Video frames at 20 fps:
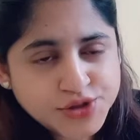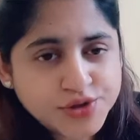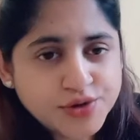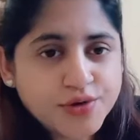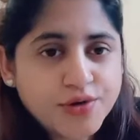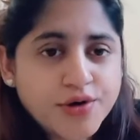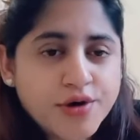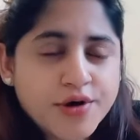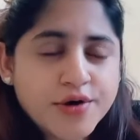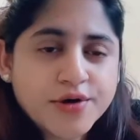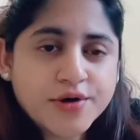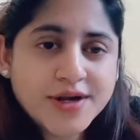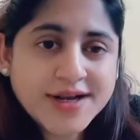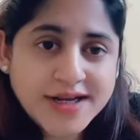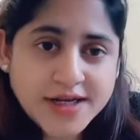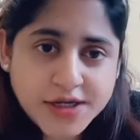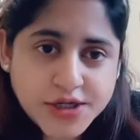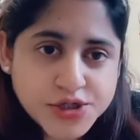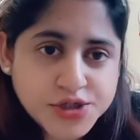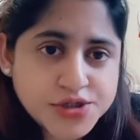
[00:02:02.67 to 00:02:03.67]
your
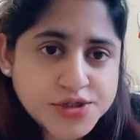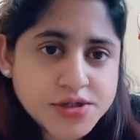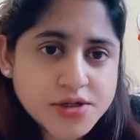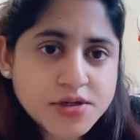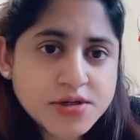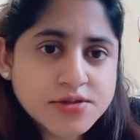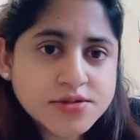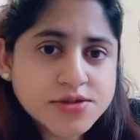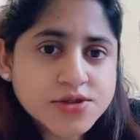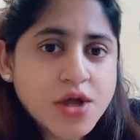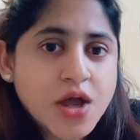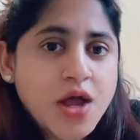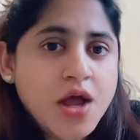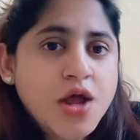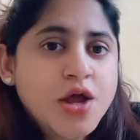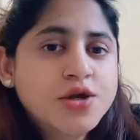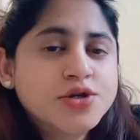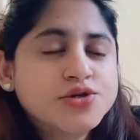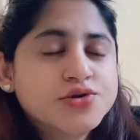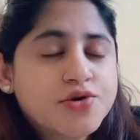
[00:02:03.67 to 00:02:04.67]
clinicians
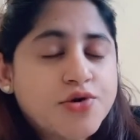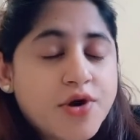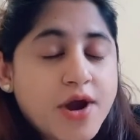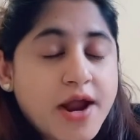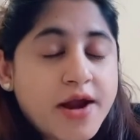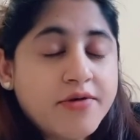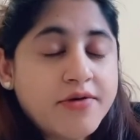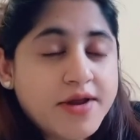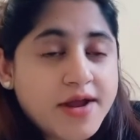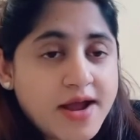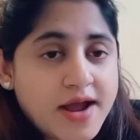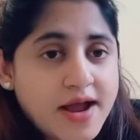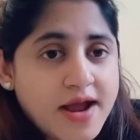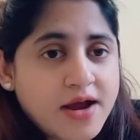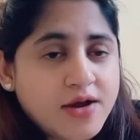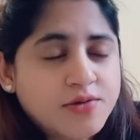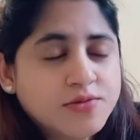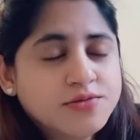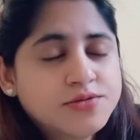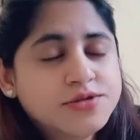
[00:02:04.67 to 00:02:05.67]
to carry
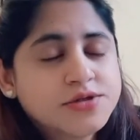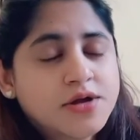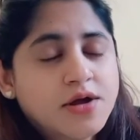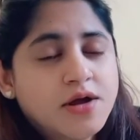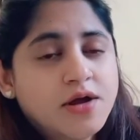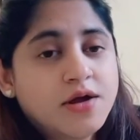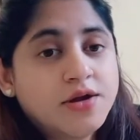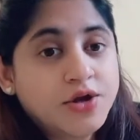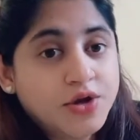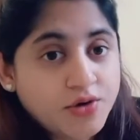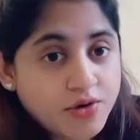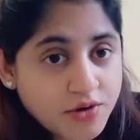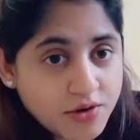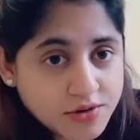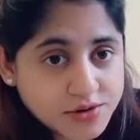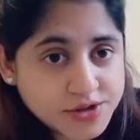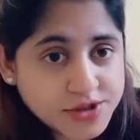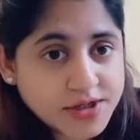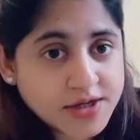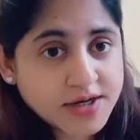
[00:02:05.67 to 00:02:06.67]
out a
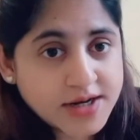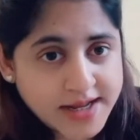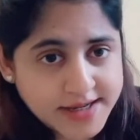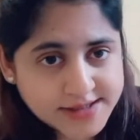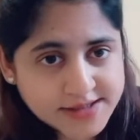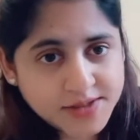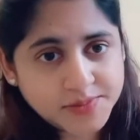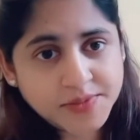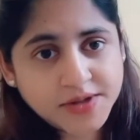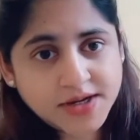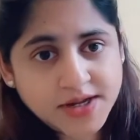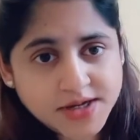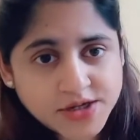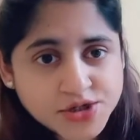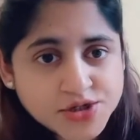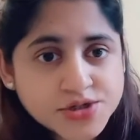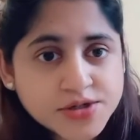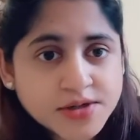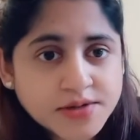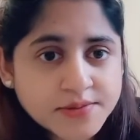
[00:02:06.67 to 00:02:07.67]
neurological
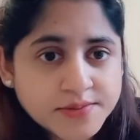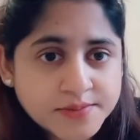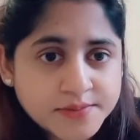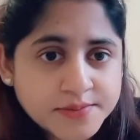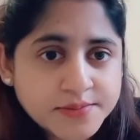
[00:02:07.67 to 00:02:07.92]
examination.